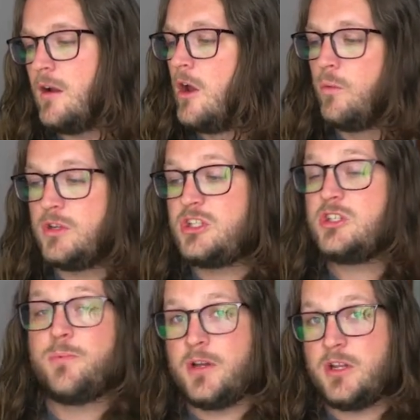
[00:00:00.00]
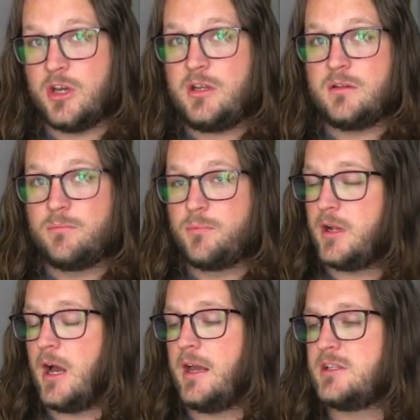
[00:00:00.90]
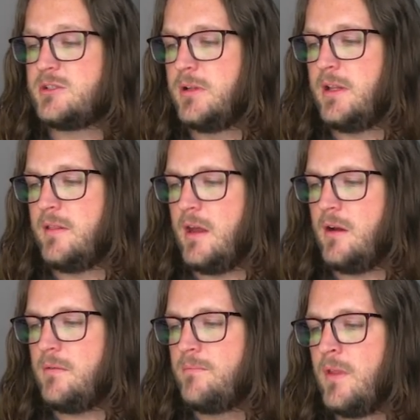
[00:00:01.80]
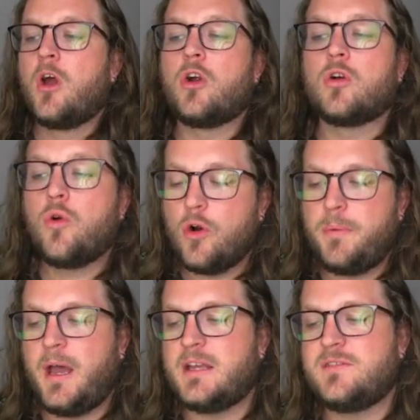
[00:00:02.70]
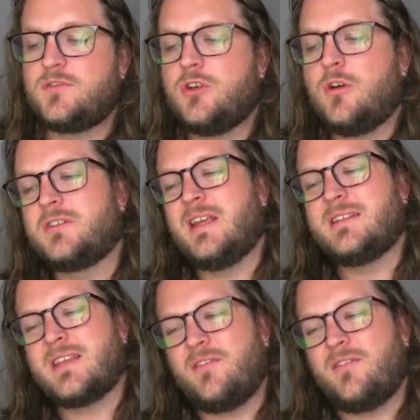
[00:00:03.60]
which is pretty good, pretty high split there. Her core passive too, I'll say, is kind of